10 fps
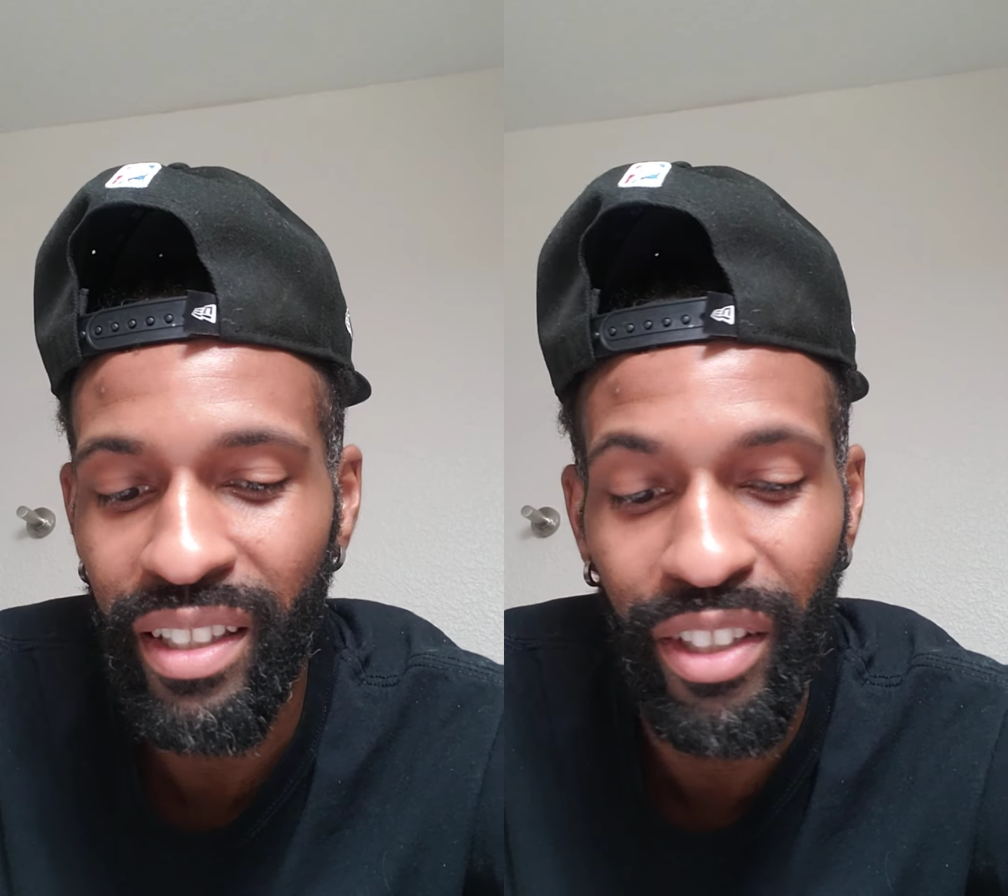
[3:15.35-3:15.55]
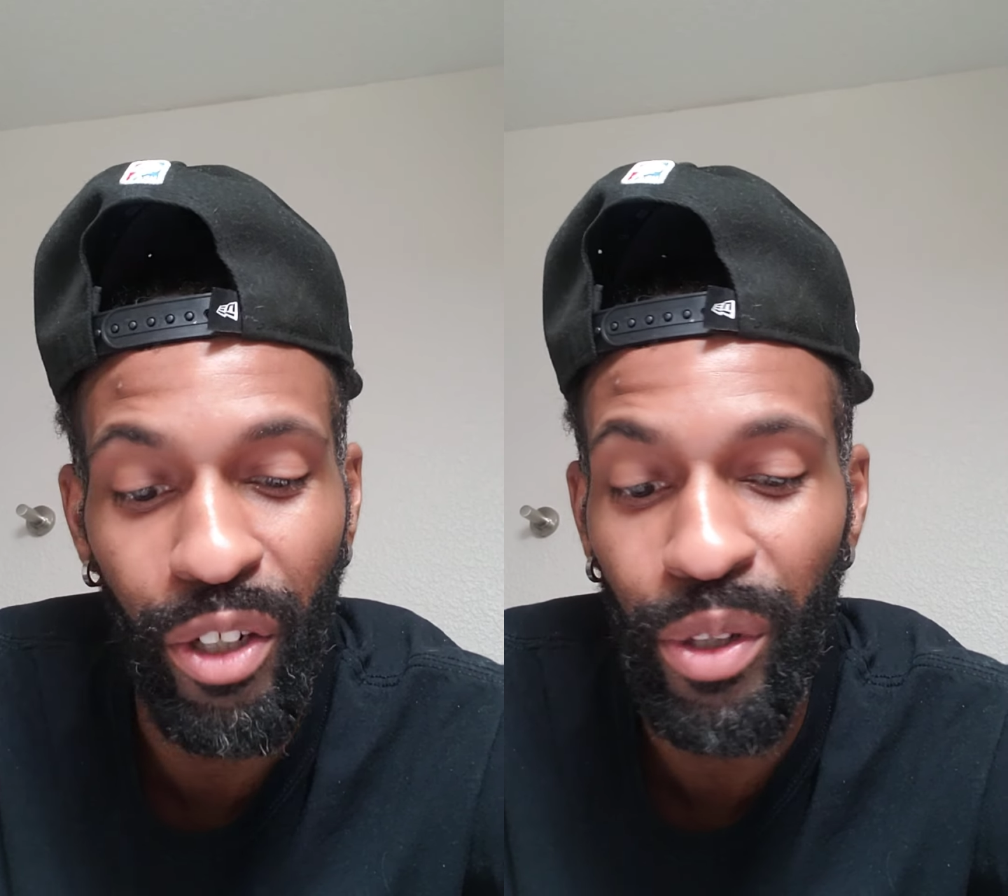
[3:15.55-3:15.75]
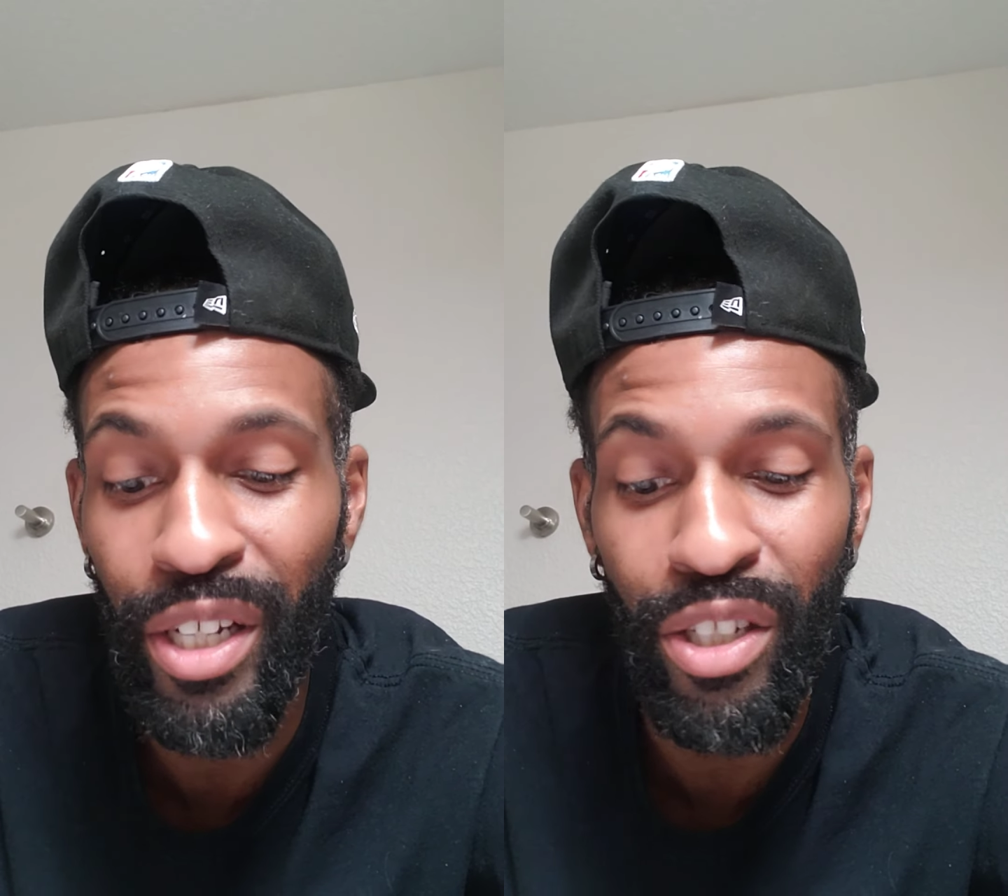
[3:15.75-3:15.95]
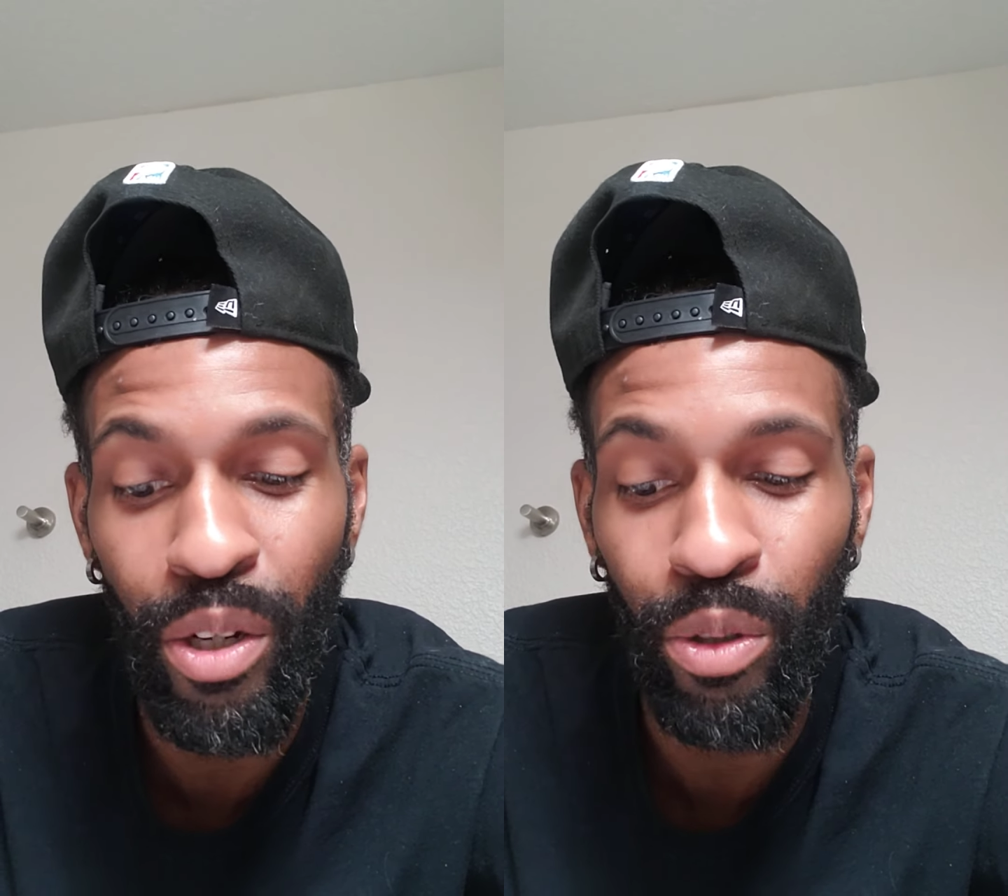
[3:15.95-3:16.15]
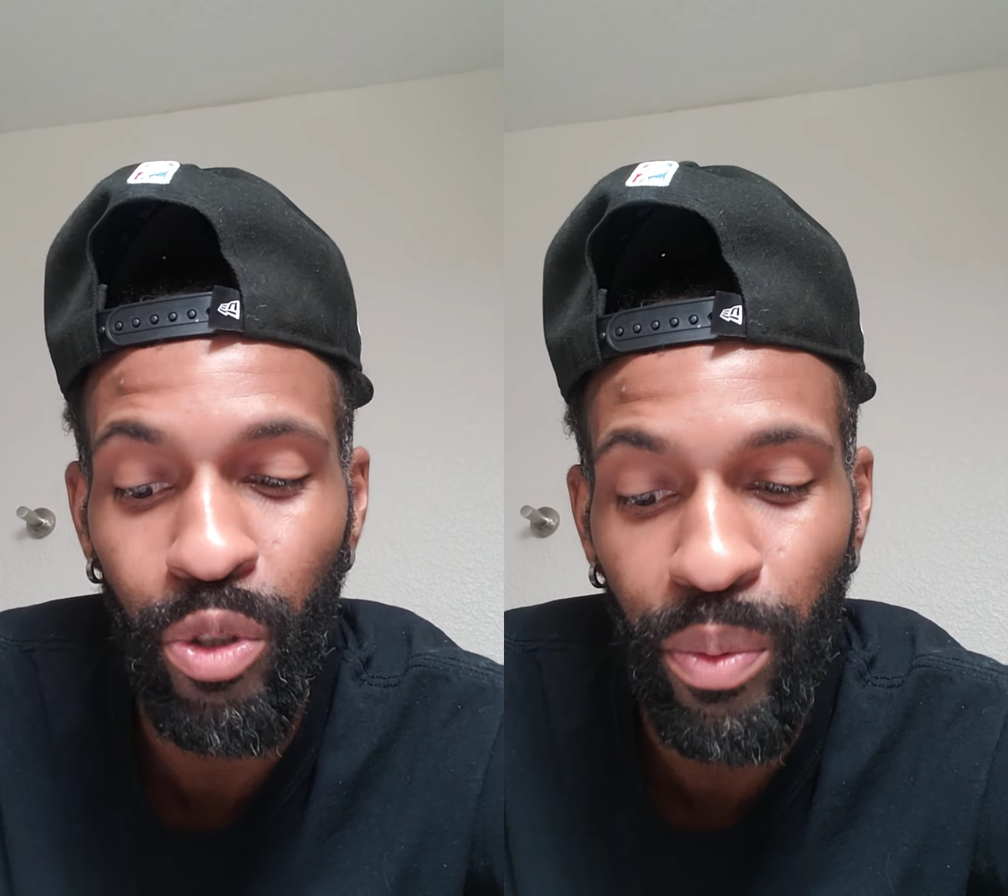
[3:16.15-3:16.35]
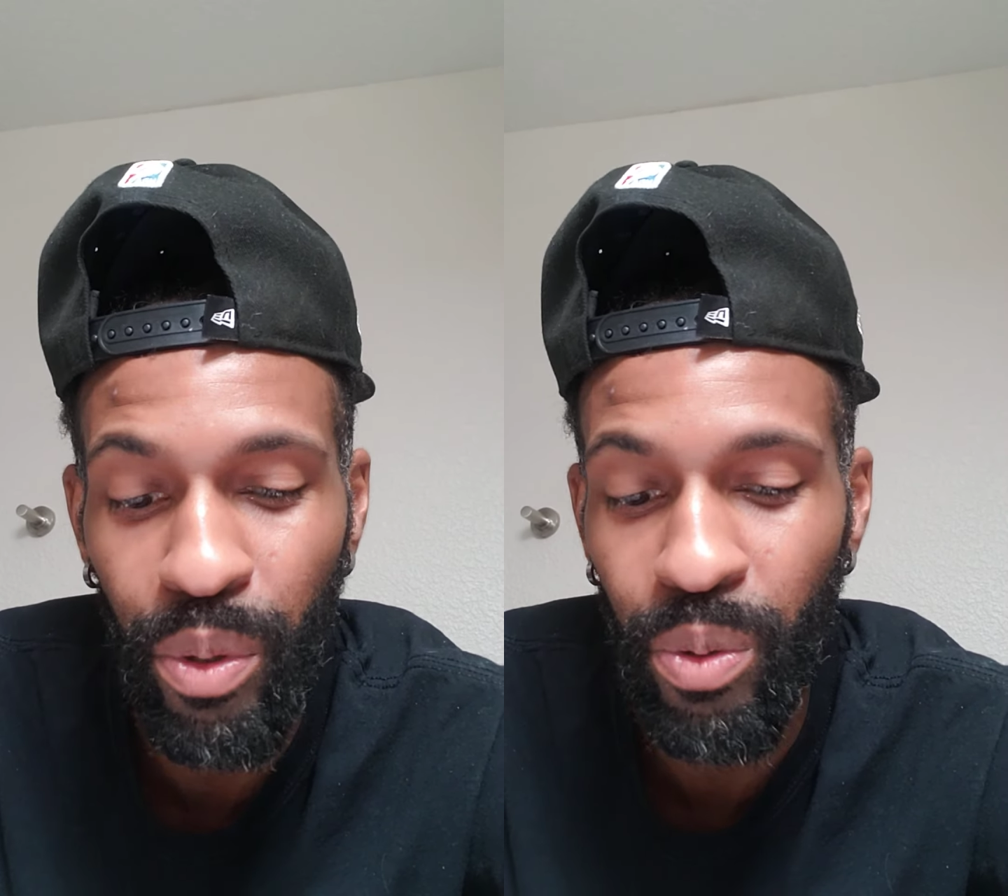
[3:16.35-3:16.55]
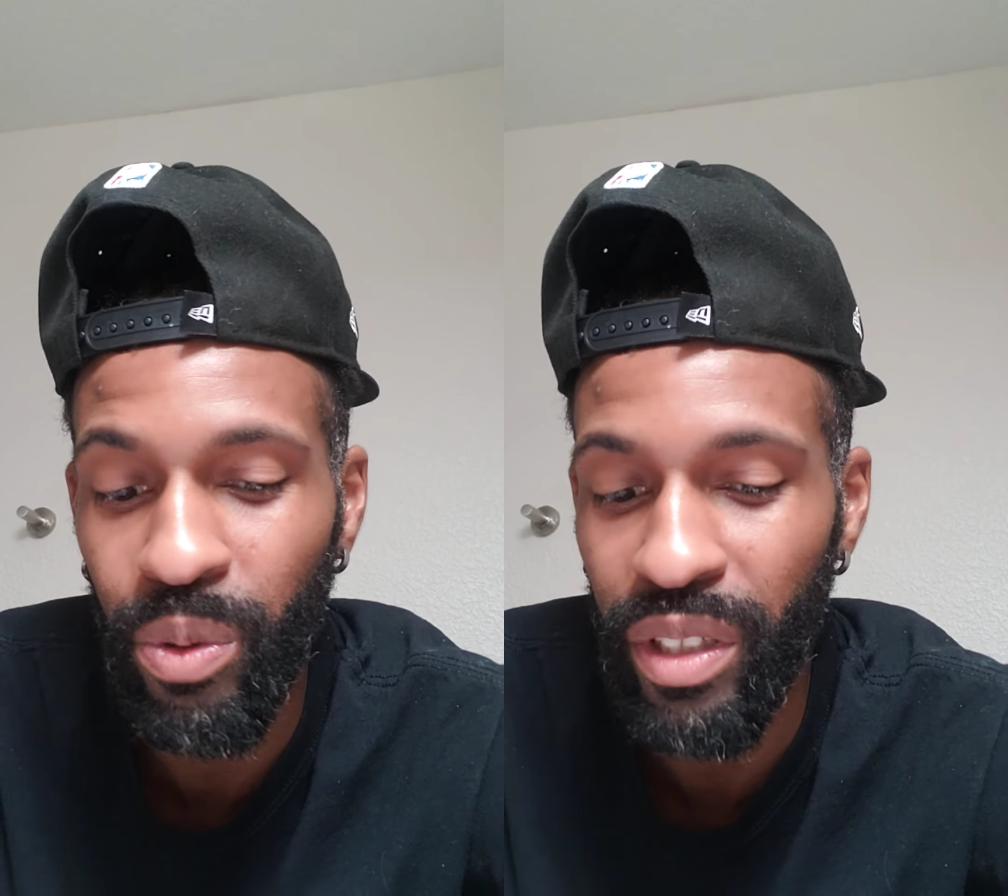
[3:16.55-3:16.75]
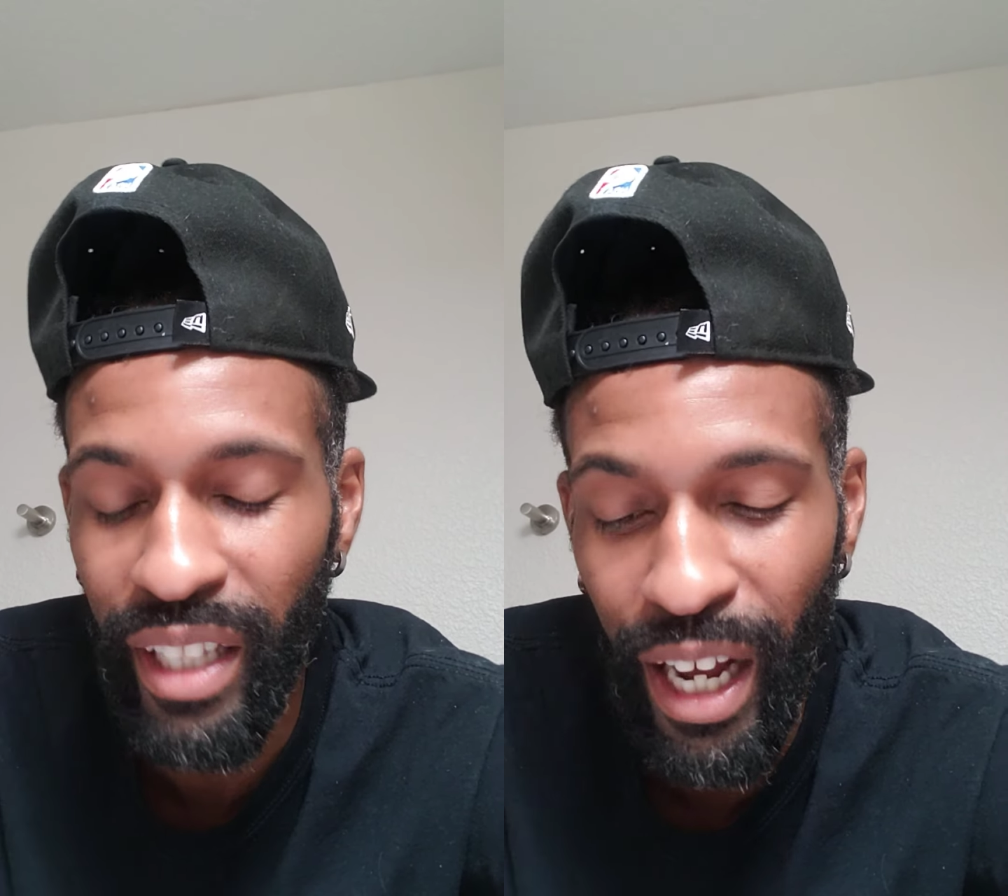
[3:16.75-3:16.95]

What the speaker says: There is no spoon.